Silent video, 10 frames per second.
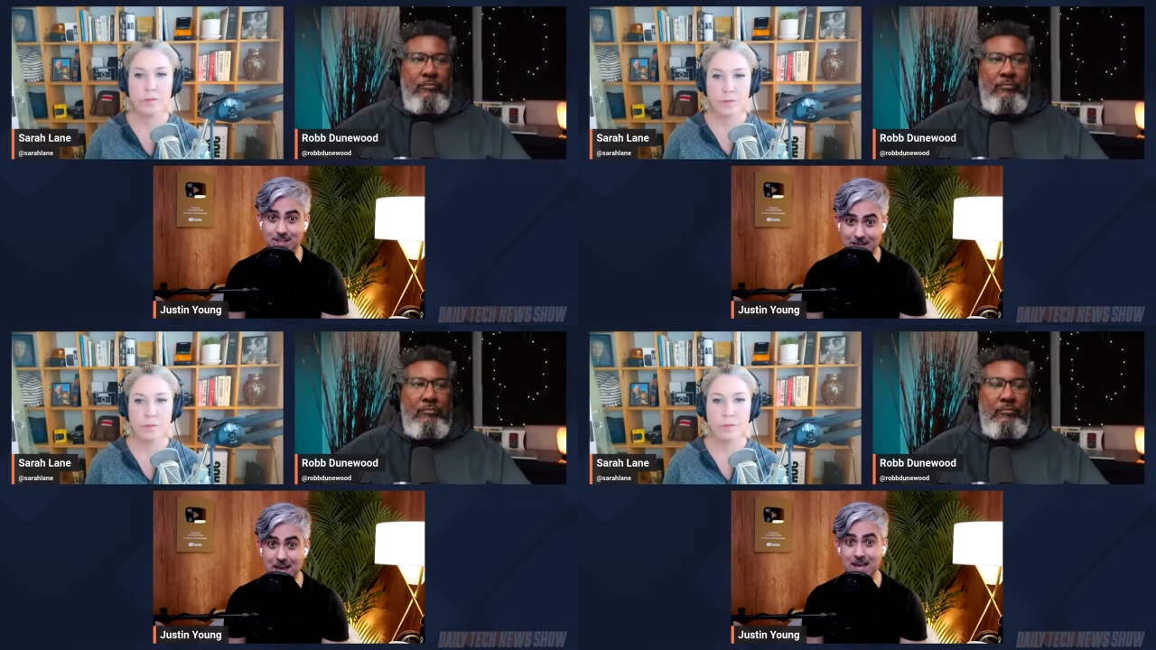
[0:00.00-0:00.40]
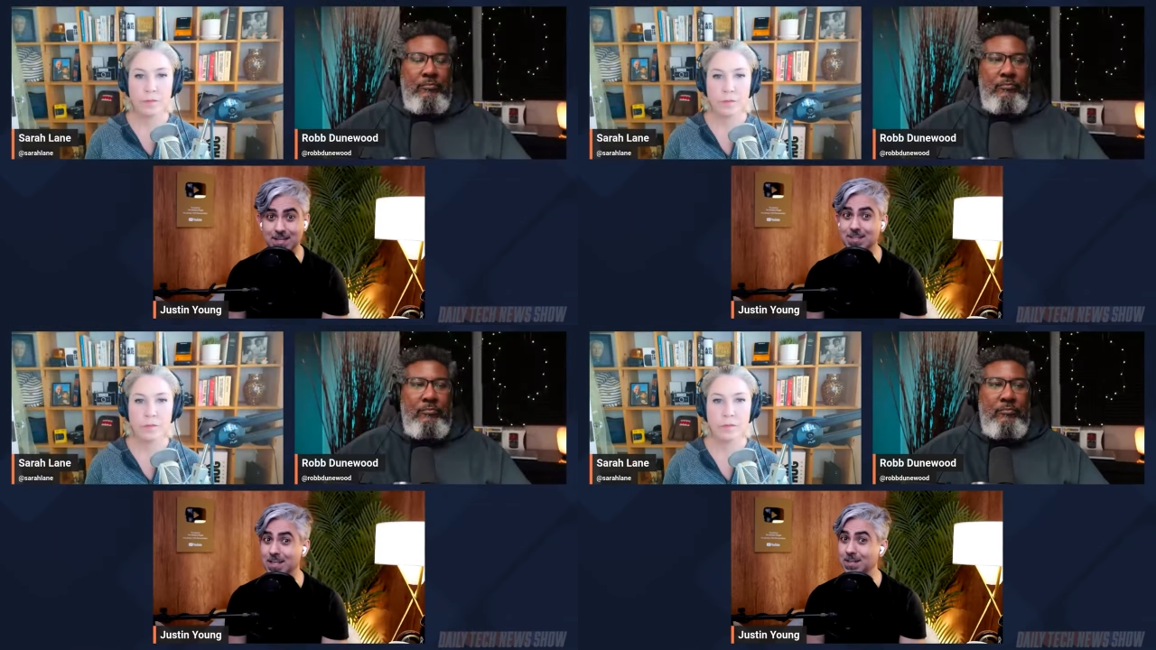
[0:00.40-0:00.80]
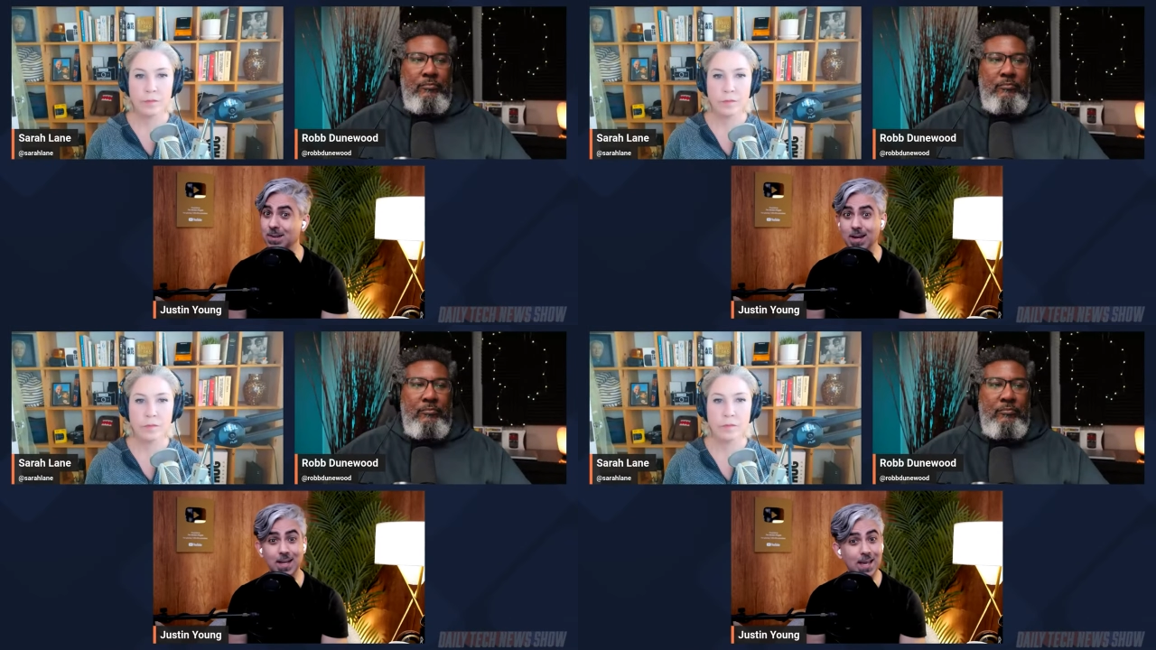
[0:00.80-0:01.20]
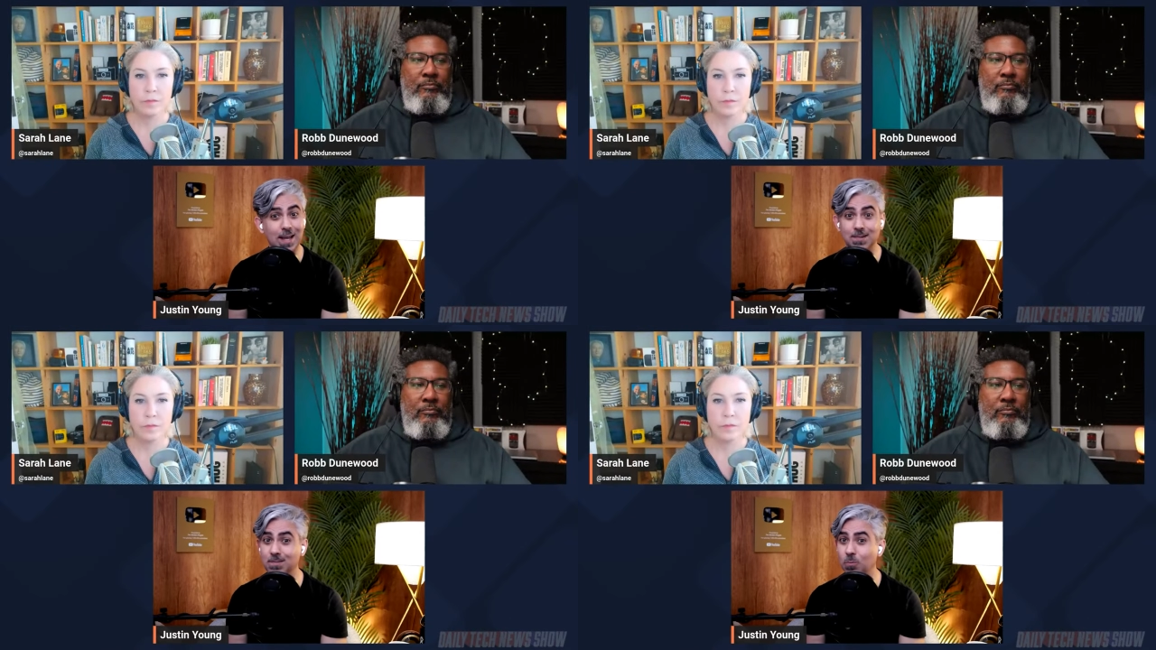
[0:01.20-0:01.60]
Speaker 1: the case, then you're going to
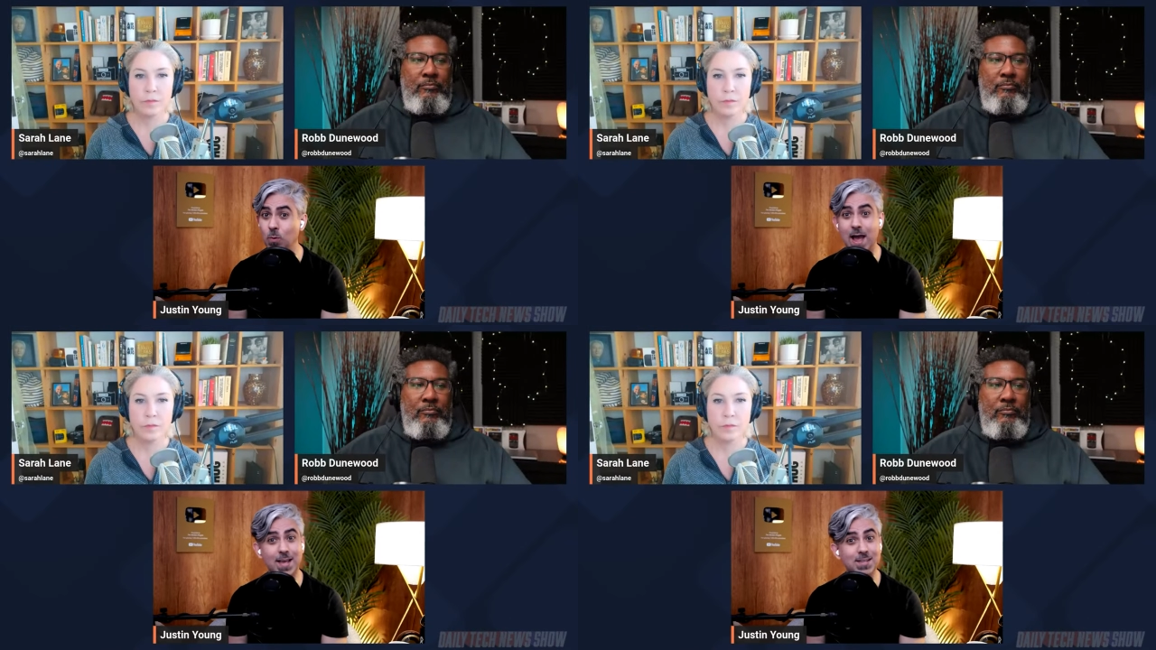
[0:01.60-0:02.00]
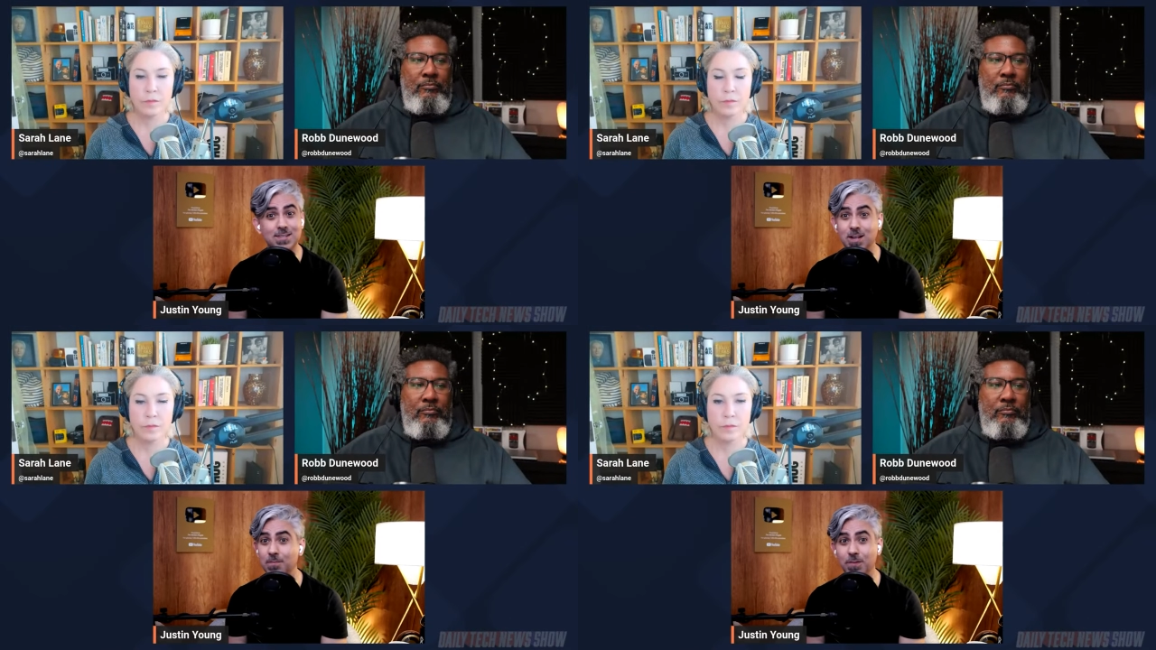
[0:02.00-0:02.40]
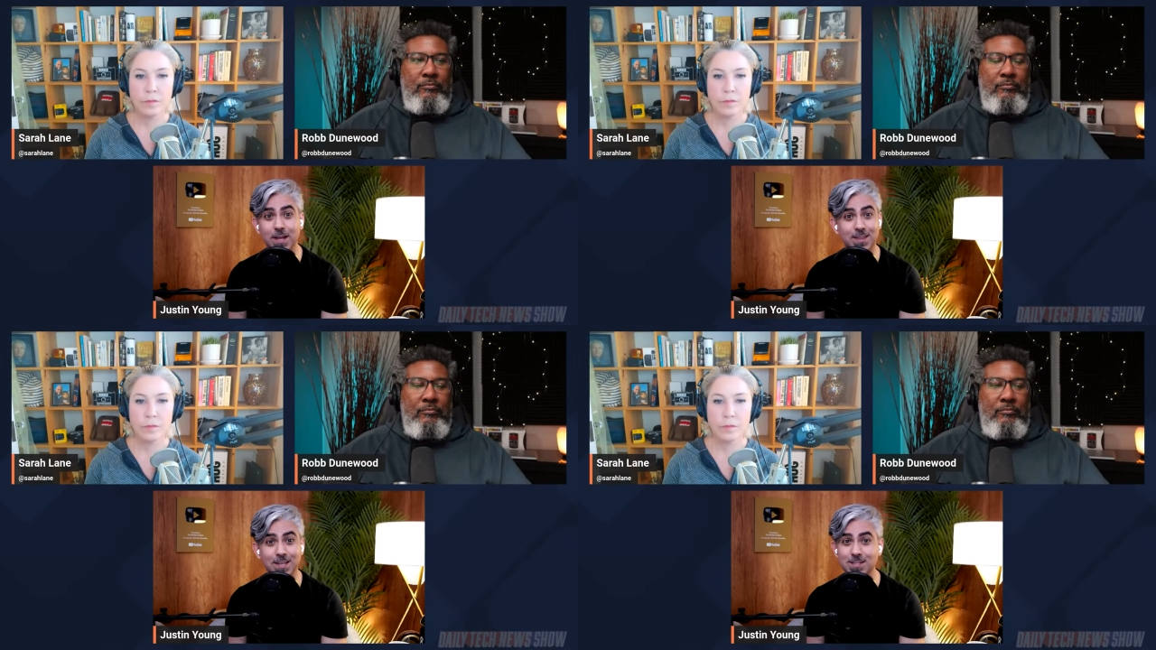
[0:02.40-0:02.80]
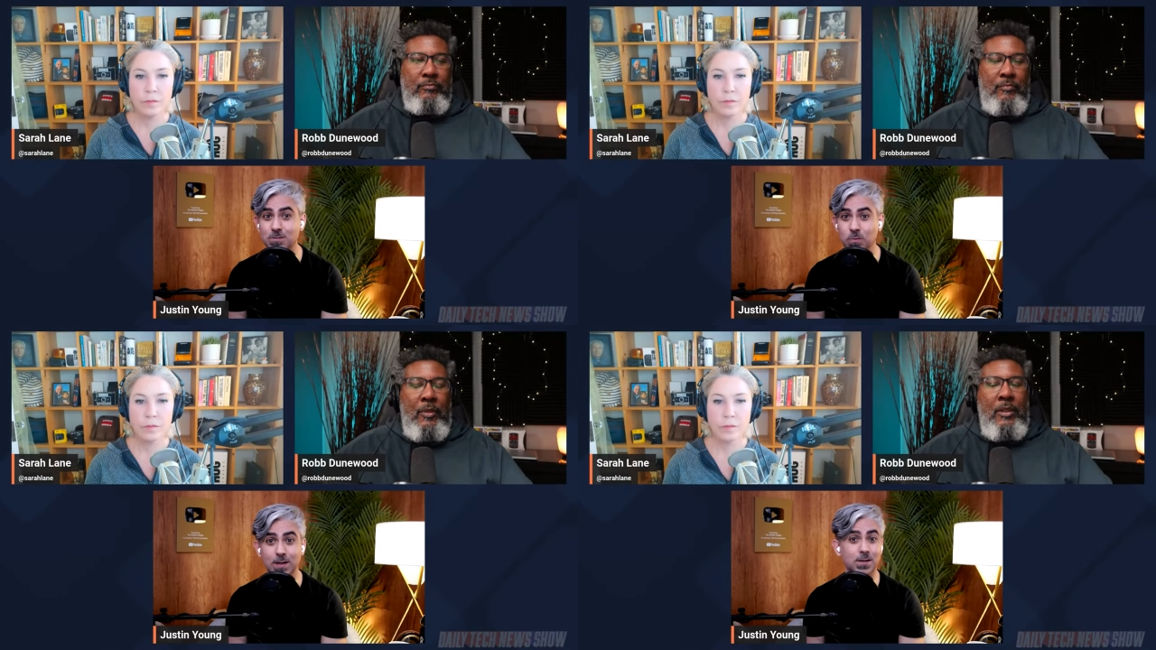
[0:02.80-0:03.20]
get wacky stuff like this,
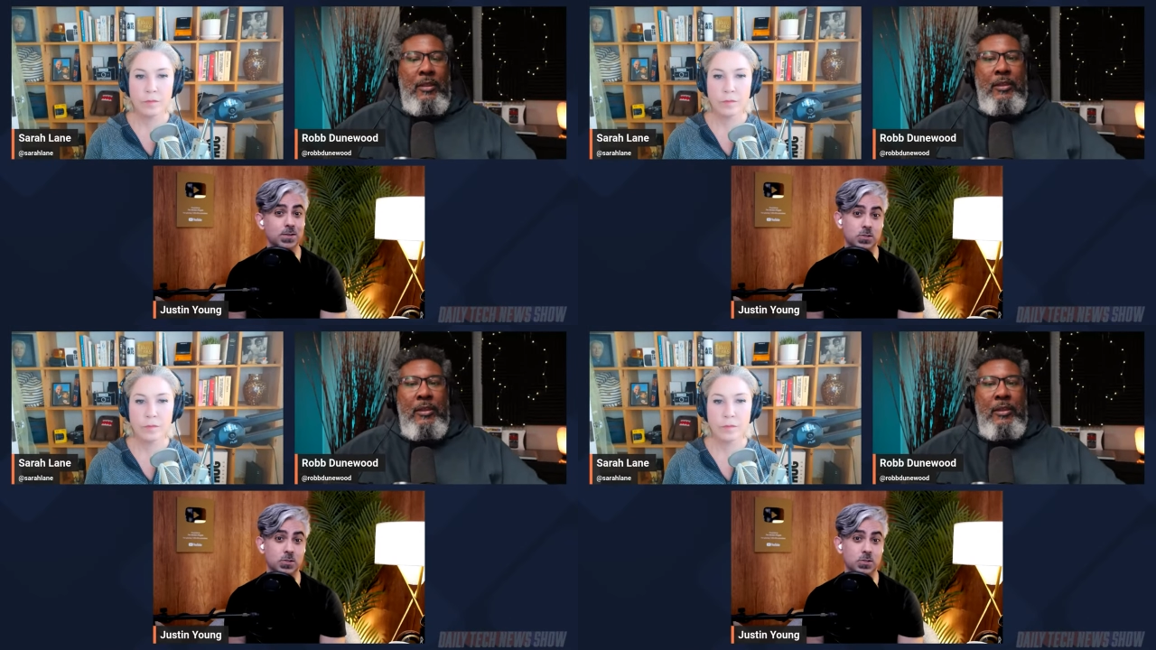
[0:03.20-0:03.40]
where the